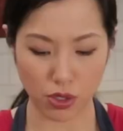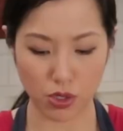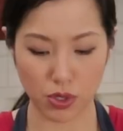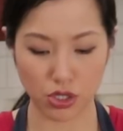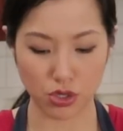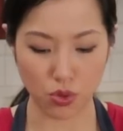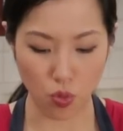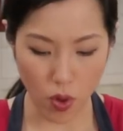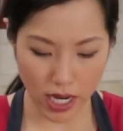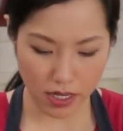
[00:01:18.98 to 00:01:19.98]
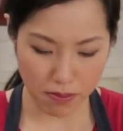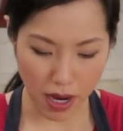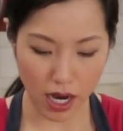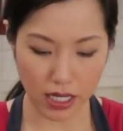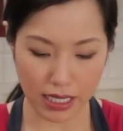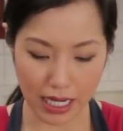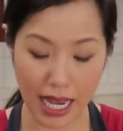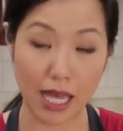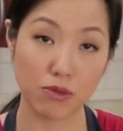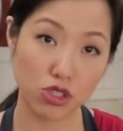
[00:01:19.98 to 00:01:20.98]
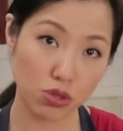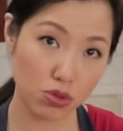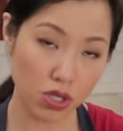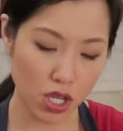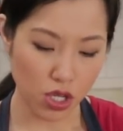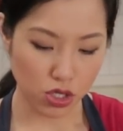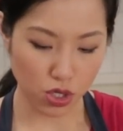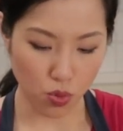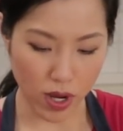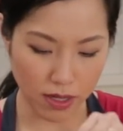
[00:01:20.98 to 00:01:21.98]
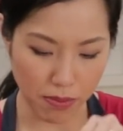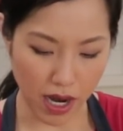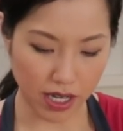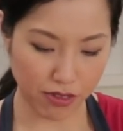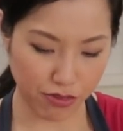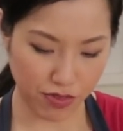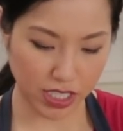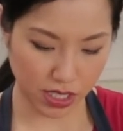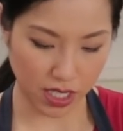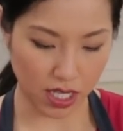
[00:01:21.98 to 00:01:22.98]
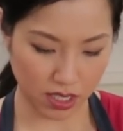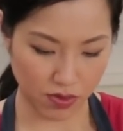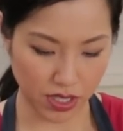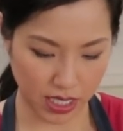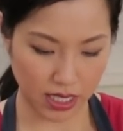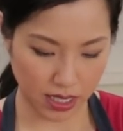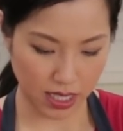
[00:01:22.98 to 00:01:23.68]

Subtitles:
You want to do 1 part lime juice to 1 part fish sauce for this.